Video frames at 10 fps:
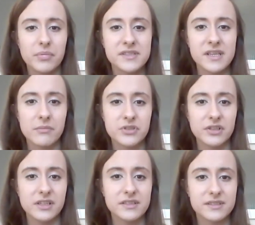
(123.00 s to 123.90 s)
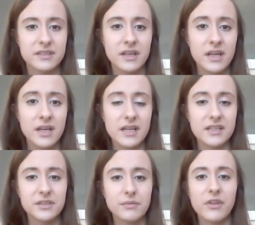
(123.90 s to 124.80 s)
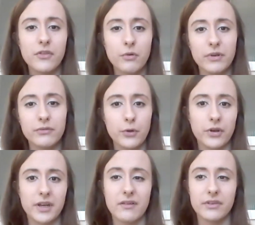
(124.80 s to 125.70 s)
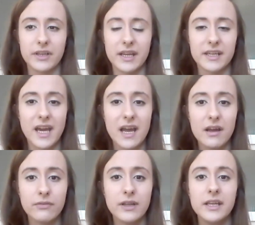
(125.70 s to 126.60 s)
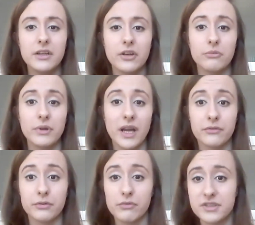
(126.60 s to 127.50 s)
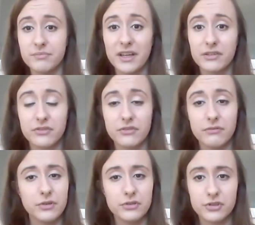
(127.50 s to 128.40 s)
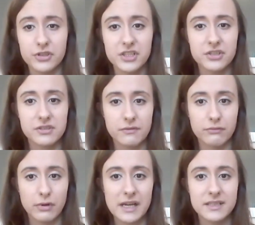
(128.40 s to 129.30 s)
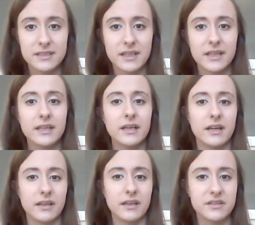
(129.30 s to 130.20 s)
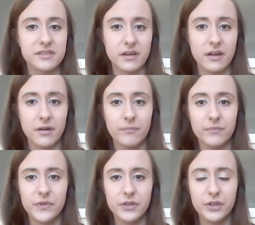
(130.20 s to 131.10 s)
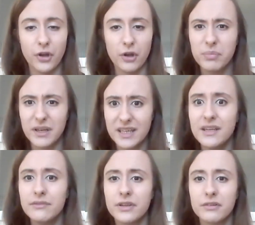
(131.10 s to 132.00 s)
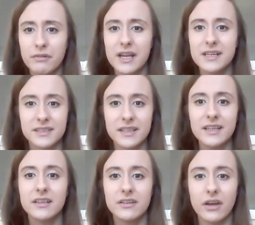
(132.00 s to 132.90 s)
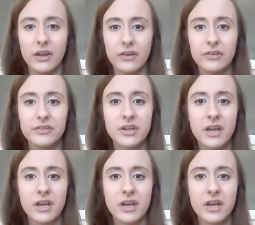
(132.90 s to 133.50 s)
perception is is something that we've got to navigate carefully. You know, we have to respect the traditions of racing and um, you know believe in racing and and